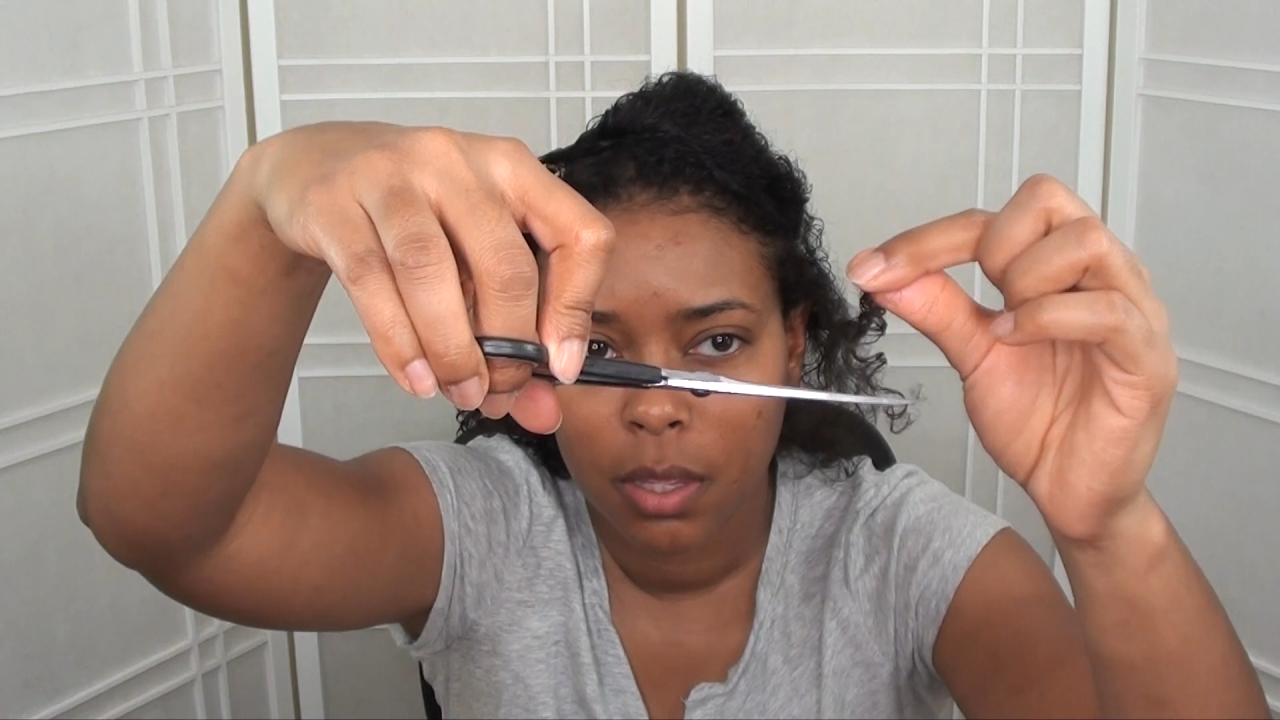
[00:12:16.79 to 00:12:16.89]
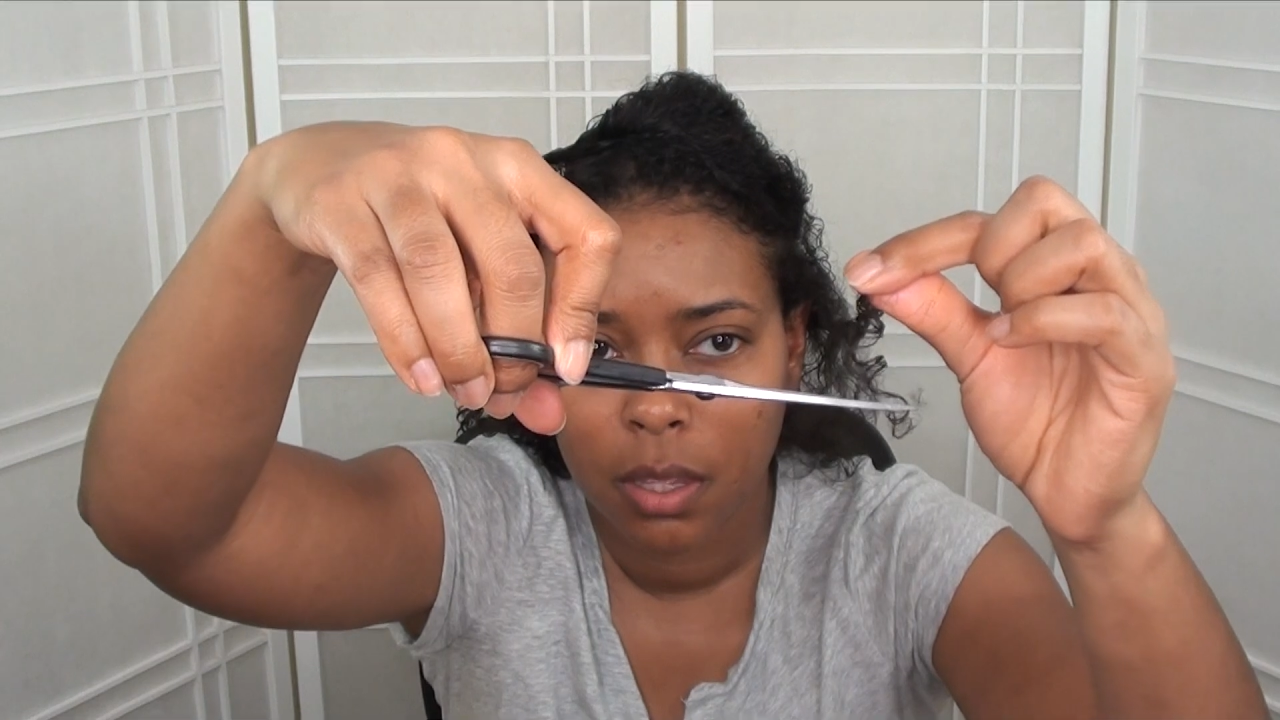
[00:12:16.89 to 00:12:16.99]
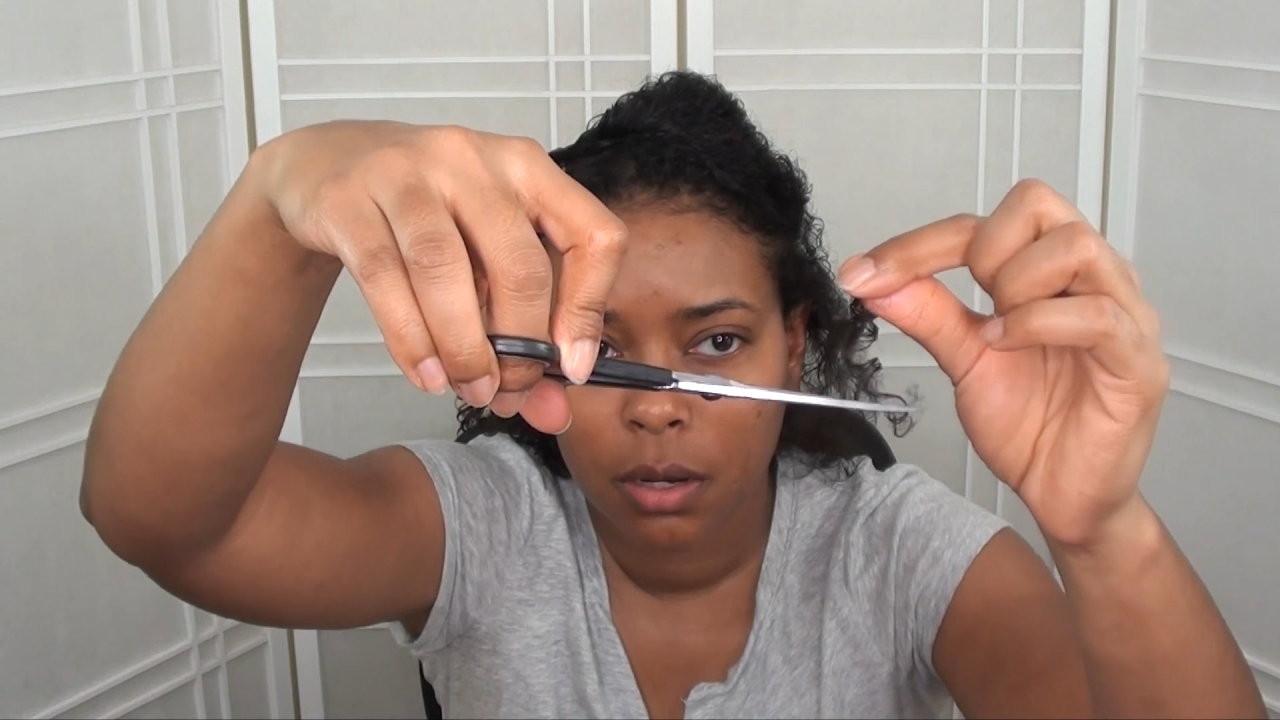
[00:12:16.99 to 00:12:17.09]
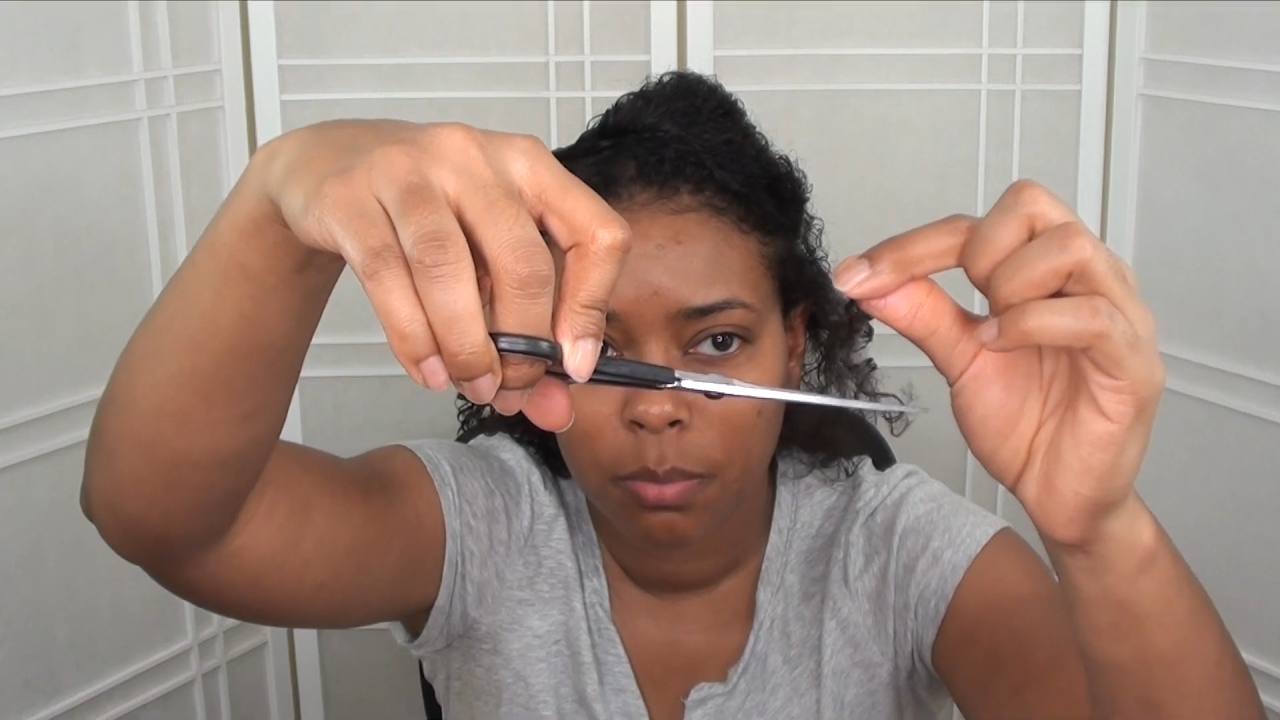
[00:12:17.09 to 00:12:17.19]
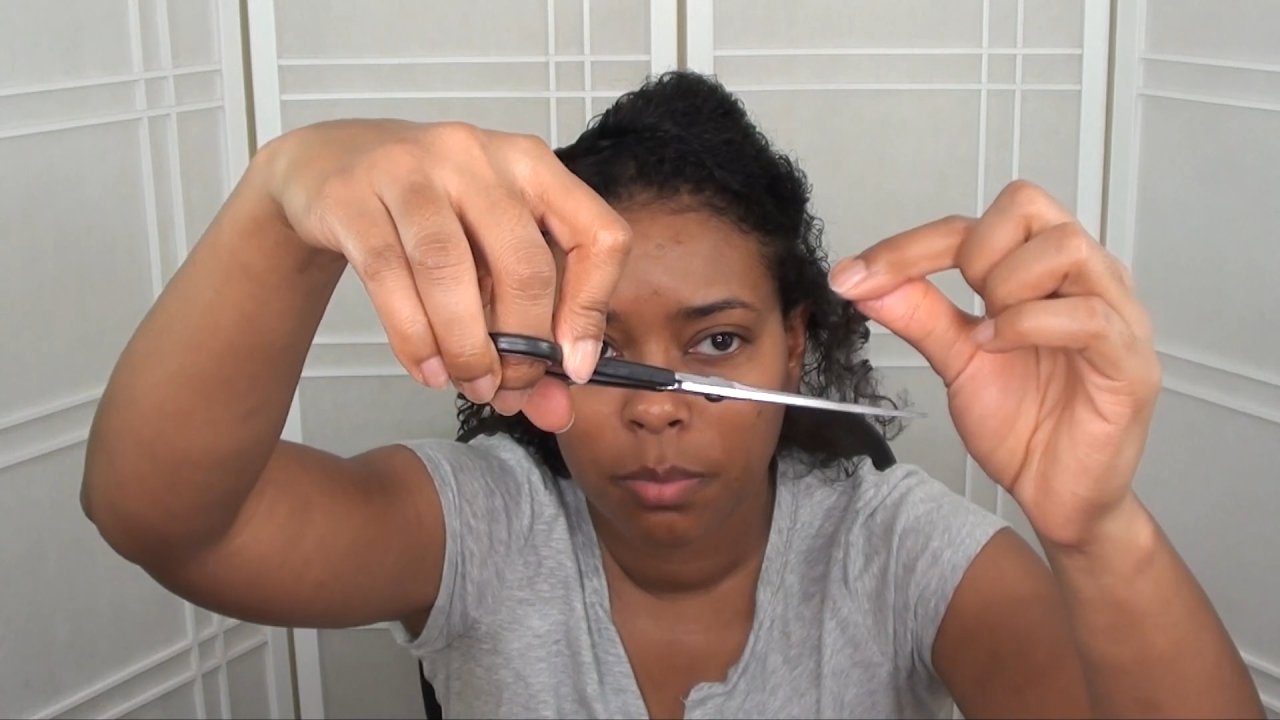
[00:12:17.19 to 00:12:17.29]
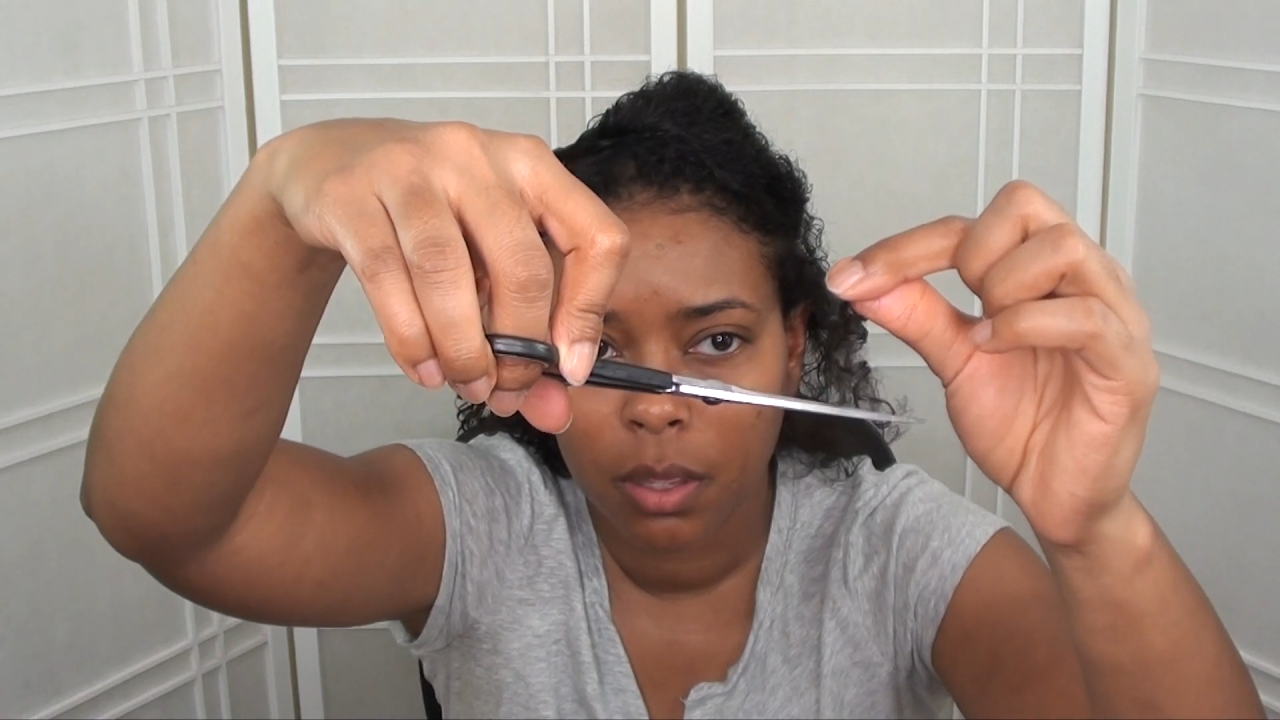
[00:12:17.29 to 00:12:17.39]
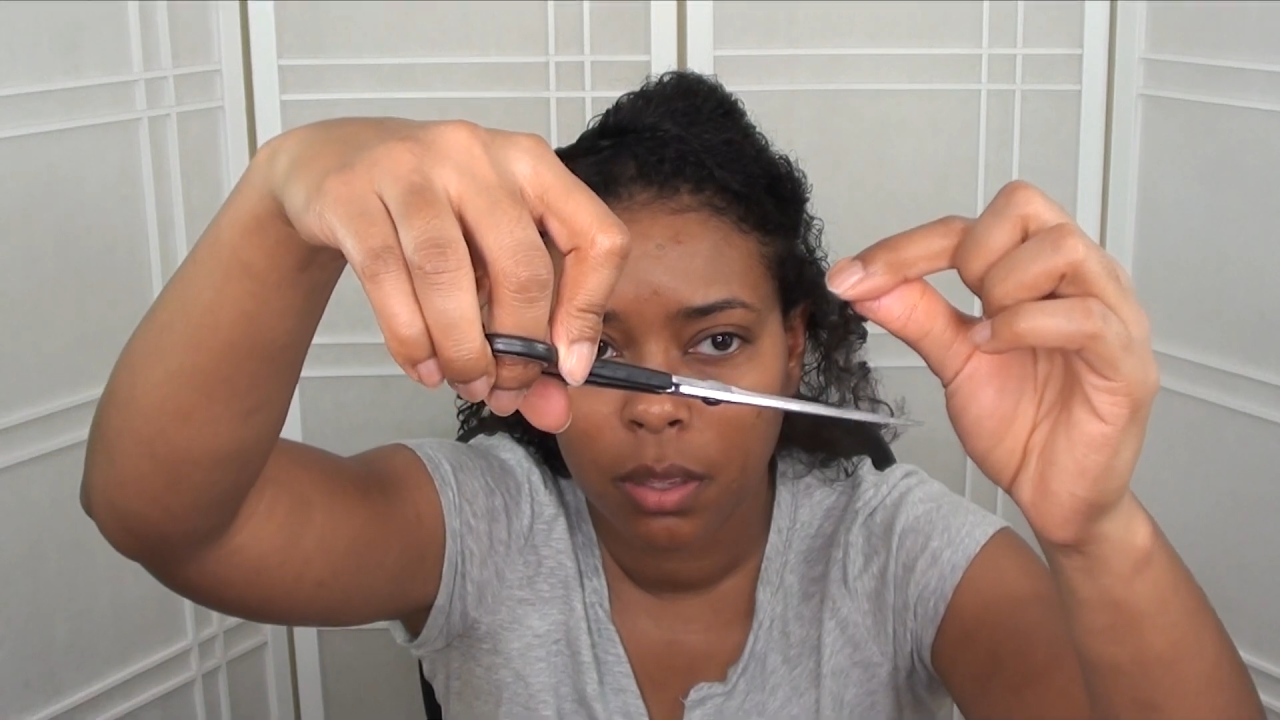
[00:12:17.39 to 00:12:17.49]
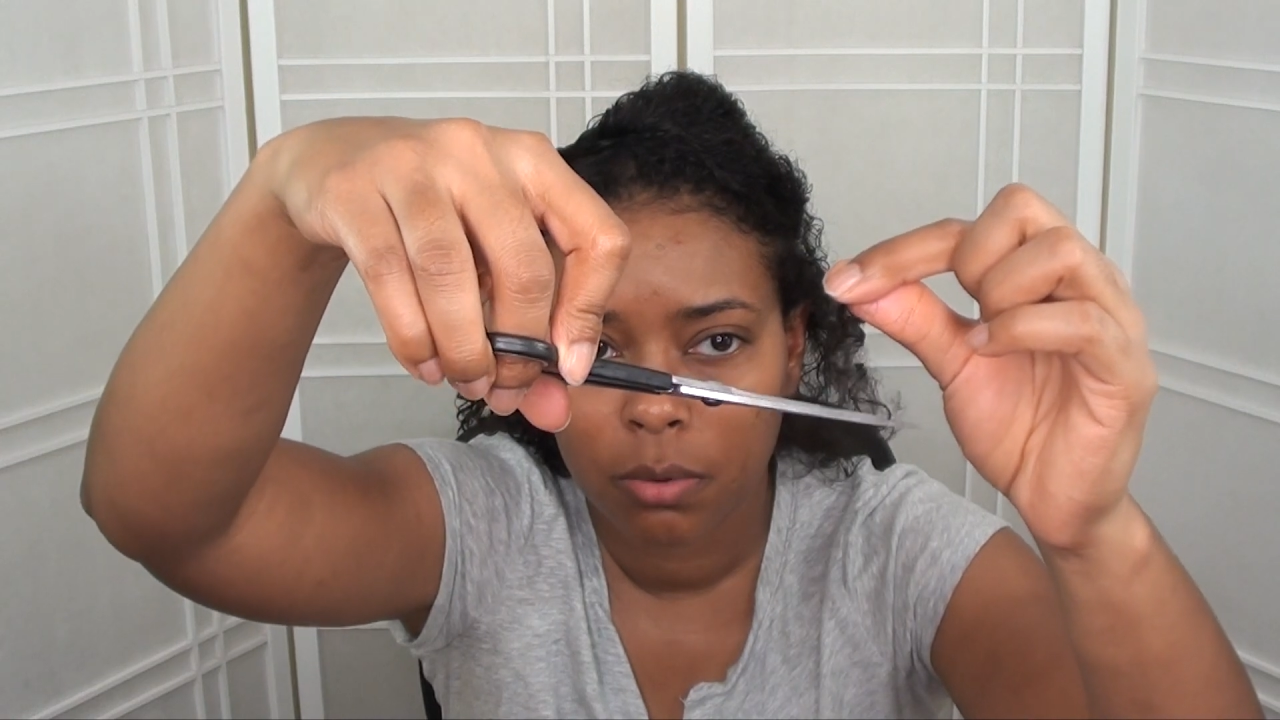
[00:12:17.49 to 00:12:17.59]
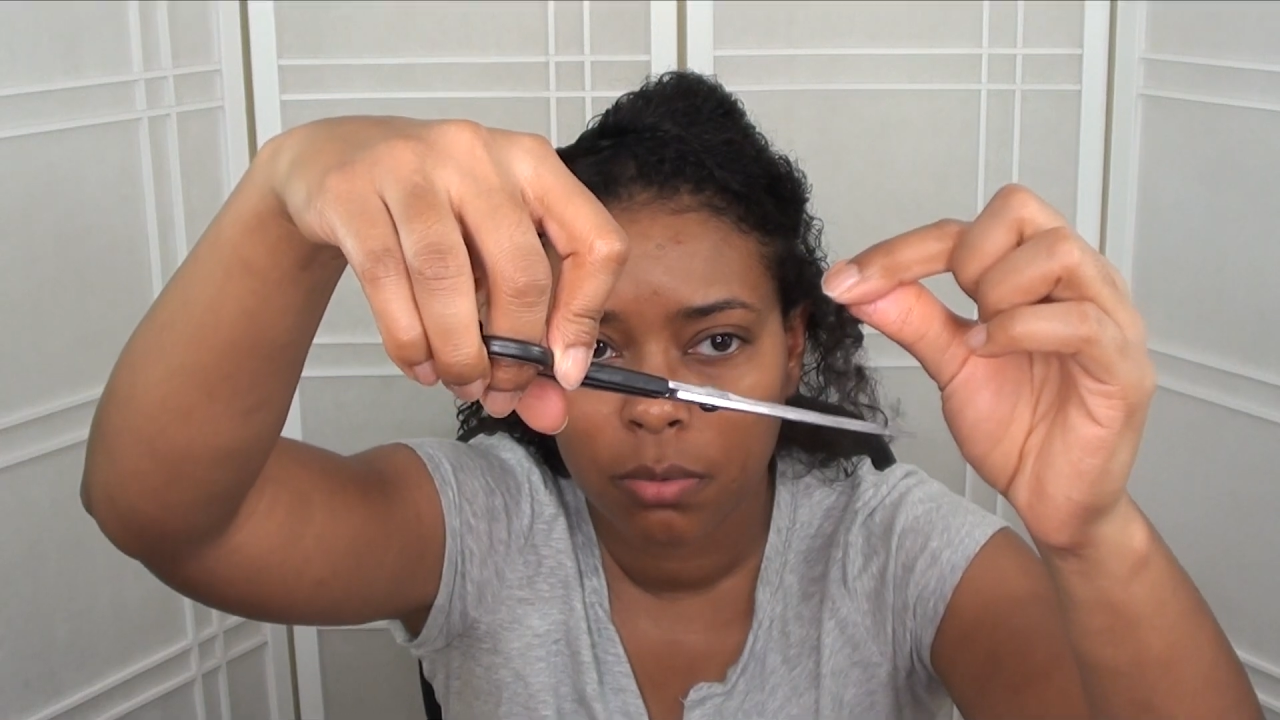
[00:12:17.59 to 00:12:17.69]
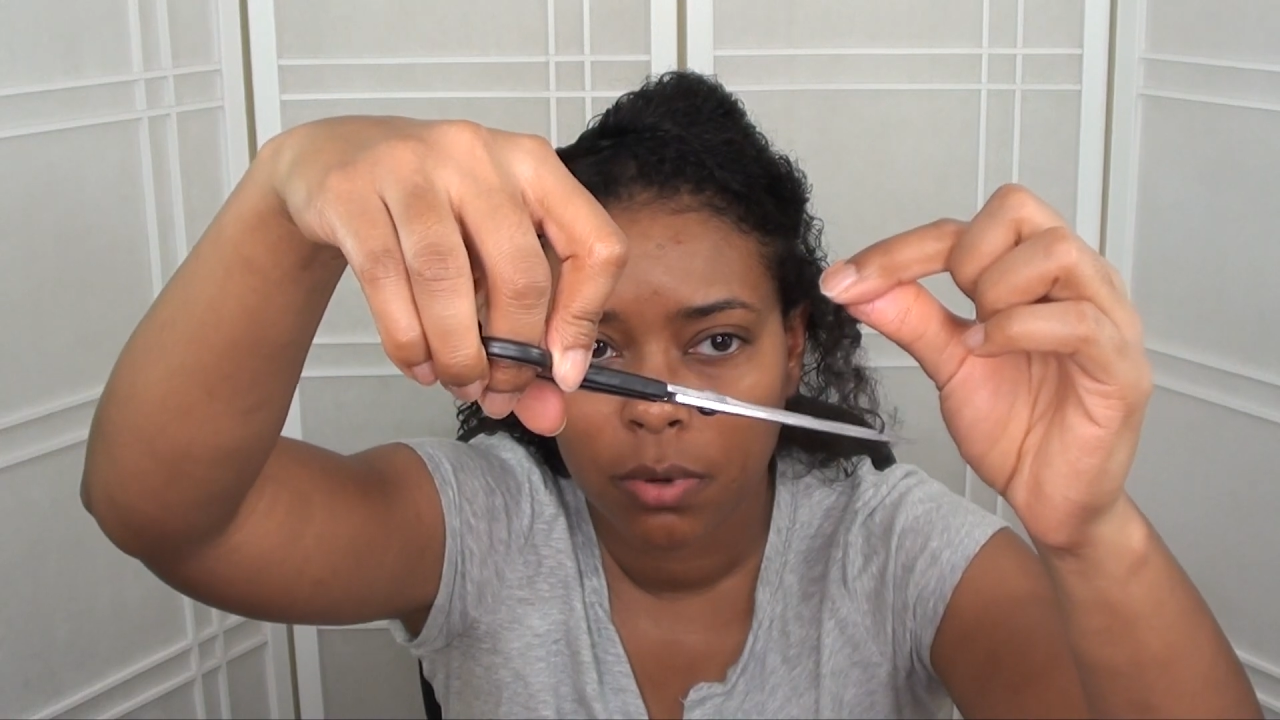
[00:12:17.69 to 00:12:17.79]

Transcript: that about